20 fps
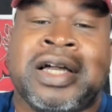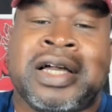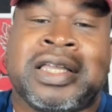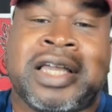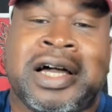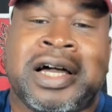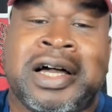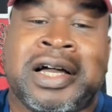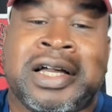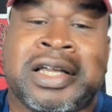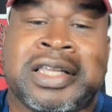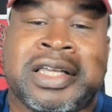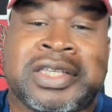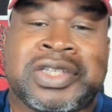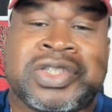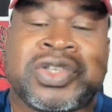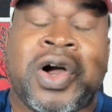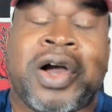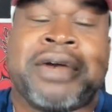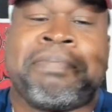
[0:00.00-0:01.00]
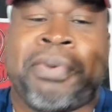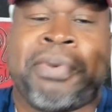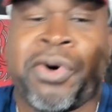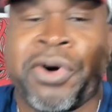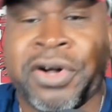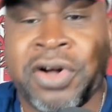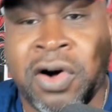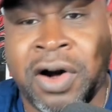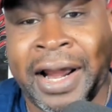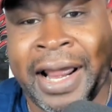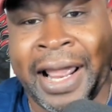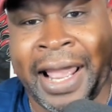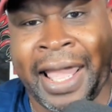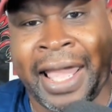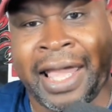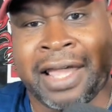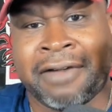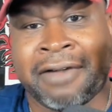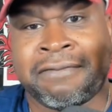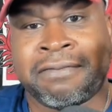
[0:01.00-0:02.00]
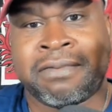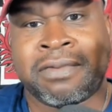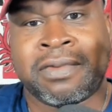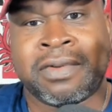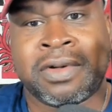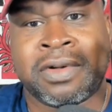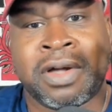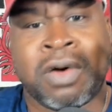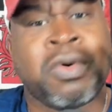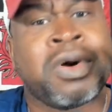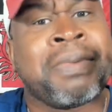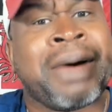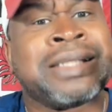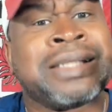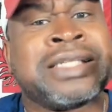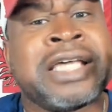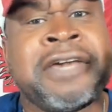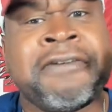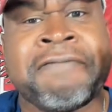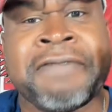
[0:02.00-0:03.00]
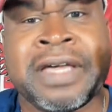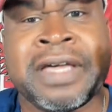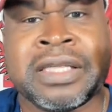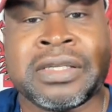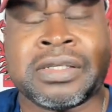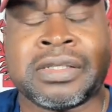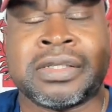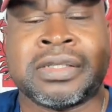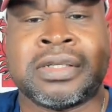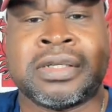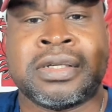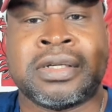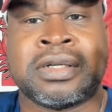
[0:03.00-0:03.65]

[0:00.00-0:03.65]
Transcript: the, the starting point guard have? What about defense?